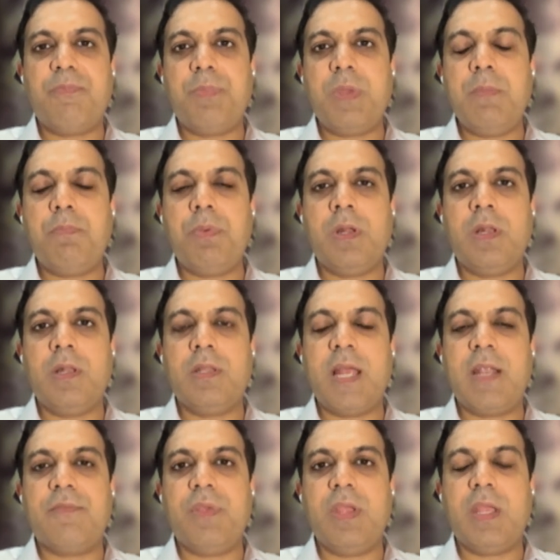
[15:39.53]
people
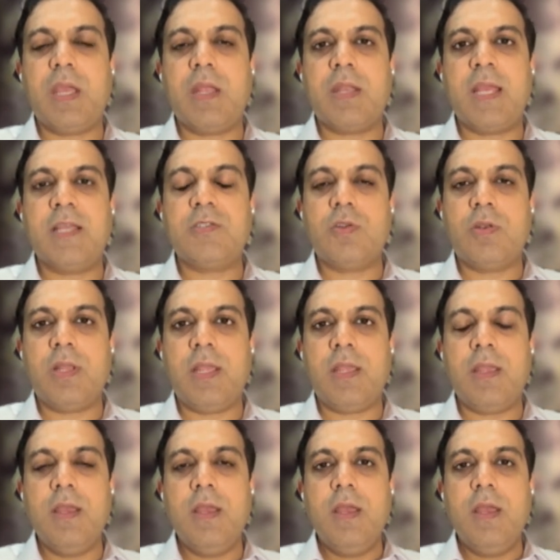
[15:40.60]
that we can actually